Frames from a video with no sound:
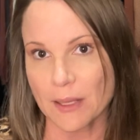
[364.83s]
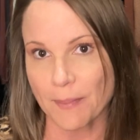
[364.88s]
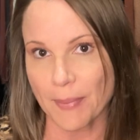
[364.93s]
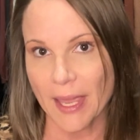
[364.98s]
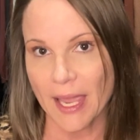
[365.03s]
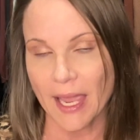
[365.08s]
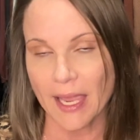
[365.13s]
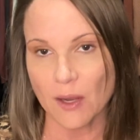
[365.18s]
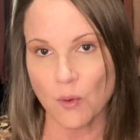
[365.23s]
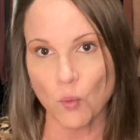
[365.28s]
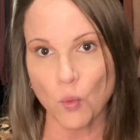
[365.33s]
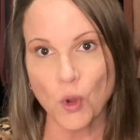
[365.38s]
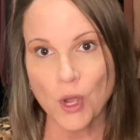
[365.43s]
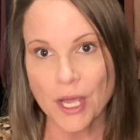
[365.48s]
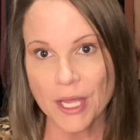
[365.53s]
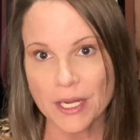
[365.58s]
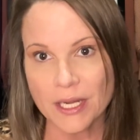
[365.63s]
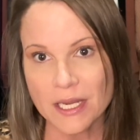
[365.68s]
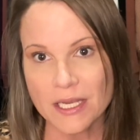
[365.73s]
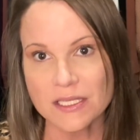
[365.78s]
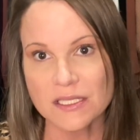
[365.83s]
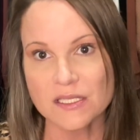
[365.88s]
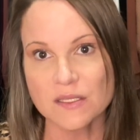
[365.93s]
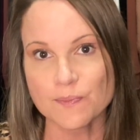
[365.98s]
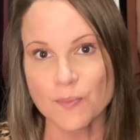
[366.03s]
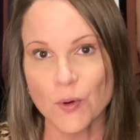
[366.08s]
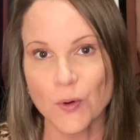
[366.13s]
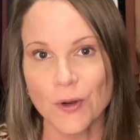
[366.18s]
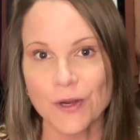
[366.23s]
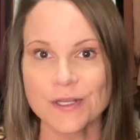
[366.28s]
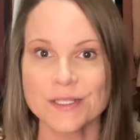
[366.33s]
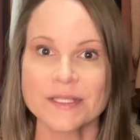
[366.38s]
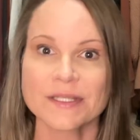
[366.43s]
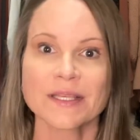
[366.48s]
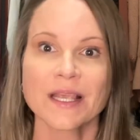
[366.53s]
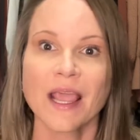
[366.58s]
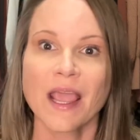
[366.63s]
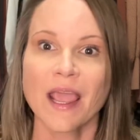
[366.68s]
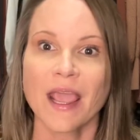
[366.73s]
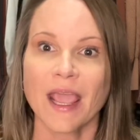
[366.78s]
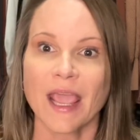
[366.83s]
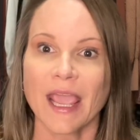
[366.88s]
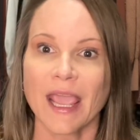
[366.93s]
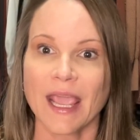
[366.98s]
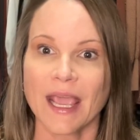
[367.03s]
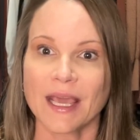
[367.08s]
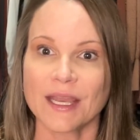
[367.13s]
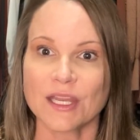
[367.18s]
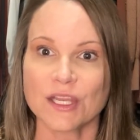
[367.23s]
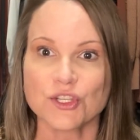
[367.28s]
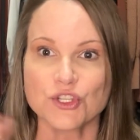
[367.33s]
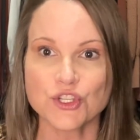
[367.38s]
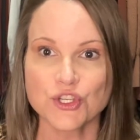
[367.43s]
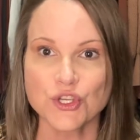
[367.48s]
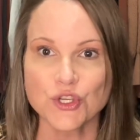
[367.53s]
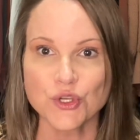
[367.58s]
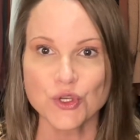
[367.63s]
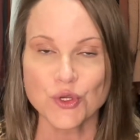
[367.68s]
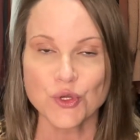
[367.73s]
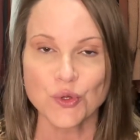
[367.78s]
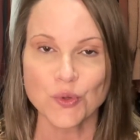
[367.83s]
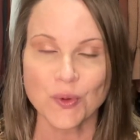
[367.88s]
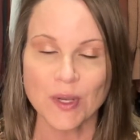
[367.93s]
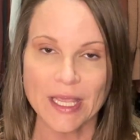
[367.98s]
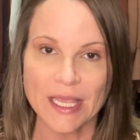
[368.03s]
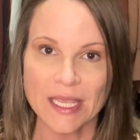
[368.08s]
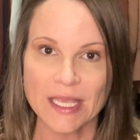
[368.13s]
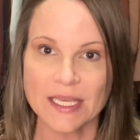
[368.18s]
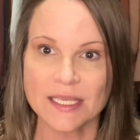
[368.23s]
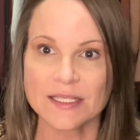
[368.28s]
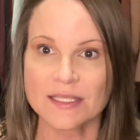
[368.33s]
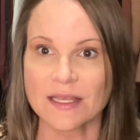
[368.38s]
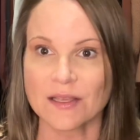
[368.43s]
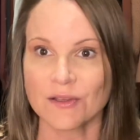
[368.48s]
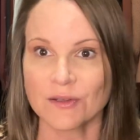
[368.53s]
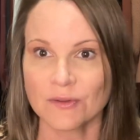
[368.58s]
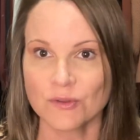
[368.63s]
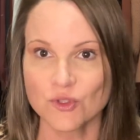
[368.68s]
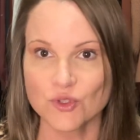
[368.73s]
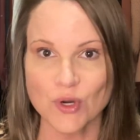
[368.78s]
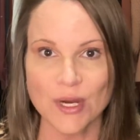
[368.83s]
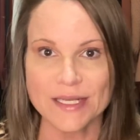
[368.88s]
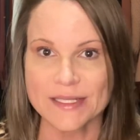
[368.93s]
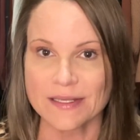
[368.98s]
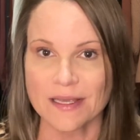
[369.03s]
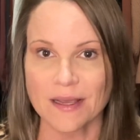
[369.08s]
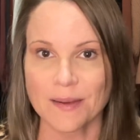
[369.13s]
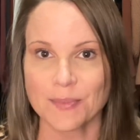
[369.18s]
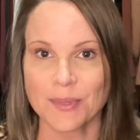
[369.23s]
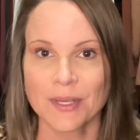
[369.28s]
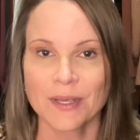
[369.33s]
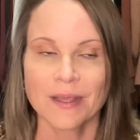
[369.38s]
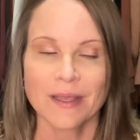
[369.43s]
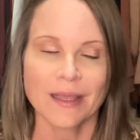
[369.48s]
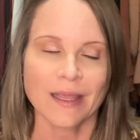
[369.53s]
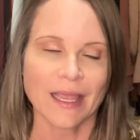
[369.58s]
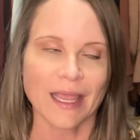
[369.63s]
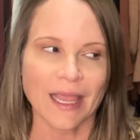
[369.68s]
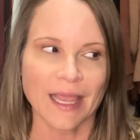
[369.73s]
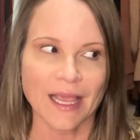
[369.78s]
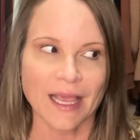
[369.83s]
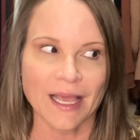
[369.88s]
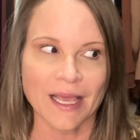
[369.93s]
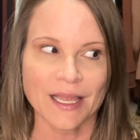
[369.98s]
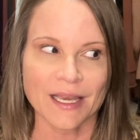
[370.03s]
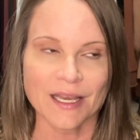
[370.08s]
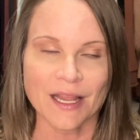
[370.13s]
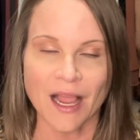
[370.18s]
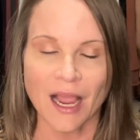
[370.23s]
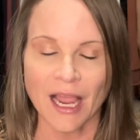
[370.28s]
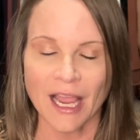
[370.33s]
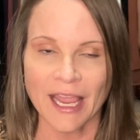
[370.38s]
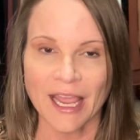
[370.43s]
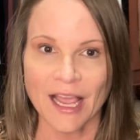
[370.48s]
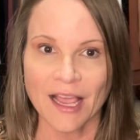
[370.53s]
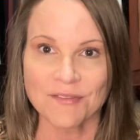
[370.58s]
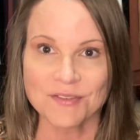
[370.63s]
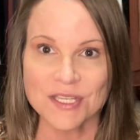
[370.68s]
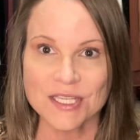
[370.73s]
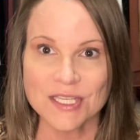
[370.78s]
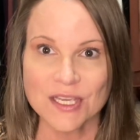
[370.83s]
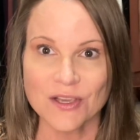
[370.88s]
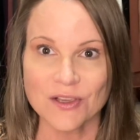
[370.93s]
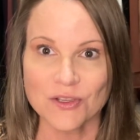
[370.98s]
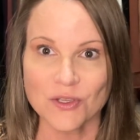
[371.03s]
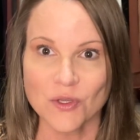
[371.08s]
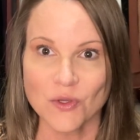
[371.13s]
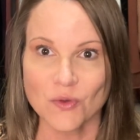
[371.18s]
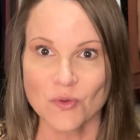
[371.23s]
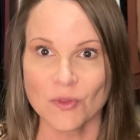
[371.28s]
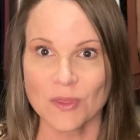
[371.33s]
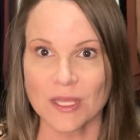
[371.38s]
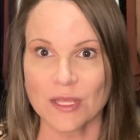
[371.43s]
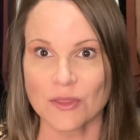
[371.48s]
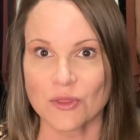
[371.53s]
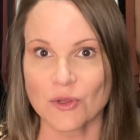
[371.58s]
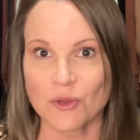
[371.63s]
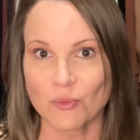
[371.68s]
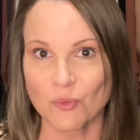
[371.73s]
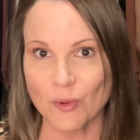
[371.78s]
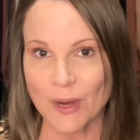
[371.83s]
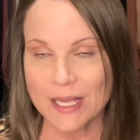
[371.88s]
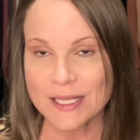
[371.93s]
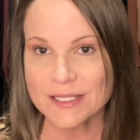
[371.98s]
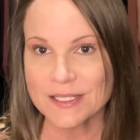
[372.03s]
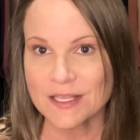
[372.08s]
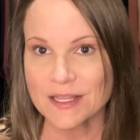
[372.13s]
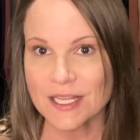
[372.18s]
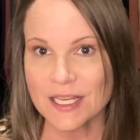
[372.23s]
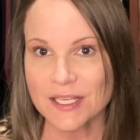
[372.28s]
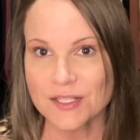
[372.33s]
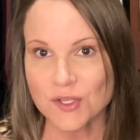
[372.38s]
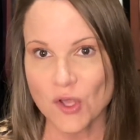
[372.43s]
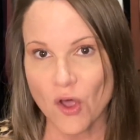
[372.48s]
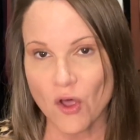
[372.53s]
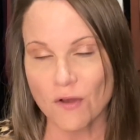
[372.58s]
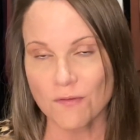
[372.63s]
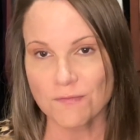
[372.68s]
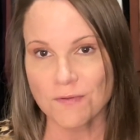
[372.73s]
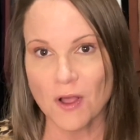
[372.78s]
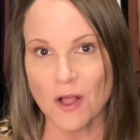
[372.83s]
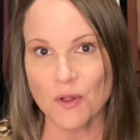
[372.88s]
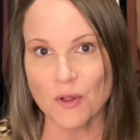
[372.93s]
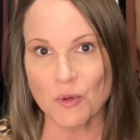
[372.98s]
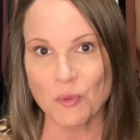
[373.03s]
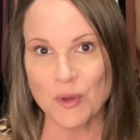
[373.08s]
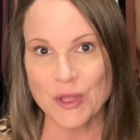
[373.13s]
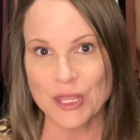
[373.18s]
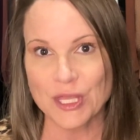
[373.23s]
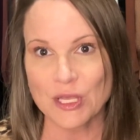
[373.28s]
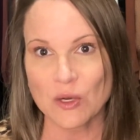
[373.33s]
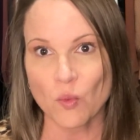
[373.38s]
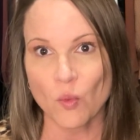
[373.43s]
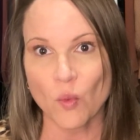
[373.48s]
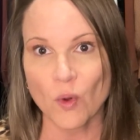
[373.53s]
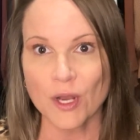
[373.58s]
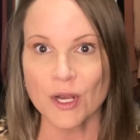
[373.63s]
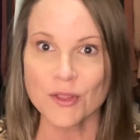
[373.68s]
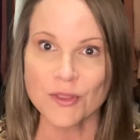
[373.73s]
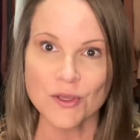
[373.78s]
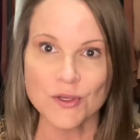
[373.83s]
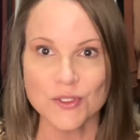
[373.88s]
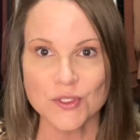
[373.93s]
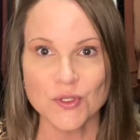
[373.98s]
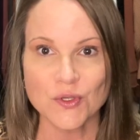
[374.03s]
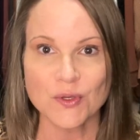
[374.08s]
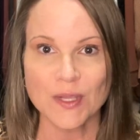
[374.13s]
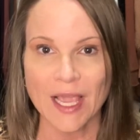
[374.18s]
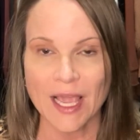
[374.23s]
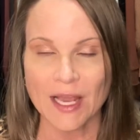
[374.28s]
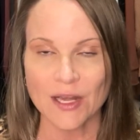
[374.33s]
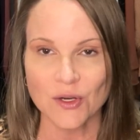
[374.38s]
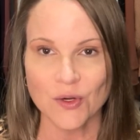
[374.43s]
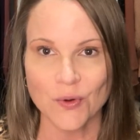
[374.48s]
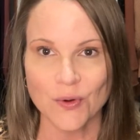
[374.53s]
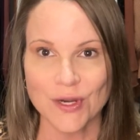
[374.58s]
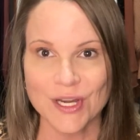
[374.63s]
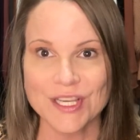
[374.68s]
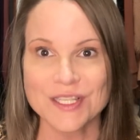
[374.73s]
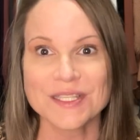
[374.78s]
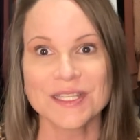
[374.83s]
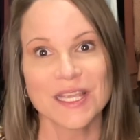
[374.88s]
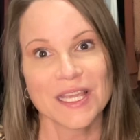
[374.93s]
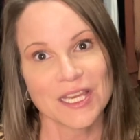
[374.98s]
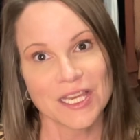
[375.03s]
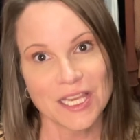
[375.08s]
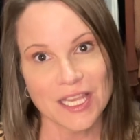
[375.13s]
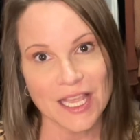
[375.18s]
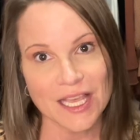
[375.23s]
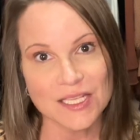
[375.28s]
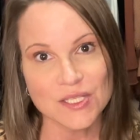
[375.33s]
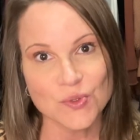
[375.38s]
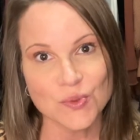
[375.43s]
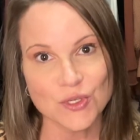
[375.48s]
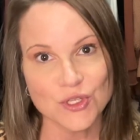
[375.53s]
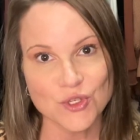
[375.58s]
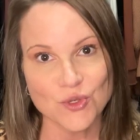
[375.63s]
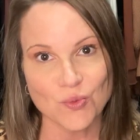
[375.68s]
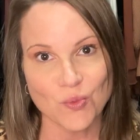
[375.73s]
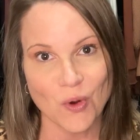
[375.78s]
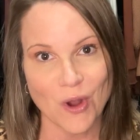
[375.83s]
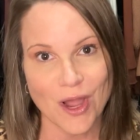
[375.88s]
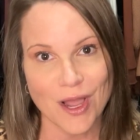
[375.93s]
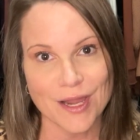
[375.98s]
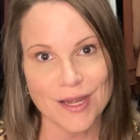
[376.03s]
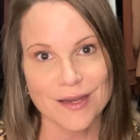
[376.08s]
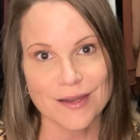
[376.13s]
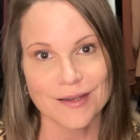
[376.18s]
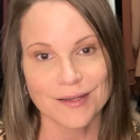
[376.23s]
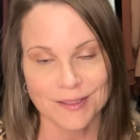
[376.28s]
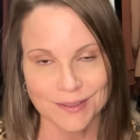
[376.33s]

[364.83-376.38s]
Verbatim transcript: bag. One is sports and 2 is dress up. And I have to tell you that the rest of these all fall within one of those 2 categories. Can you guess which one?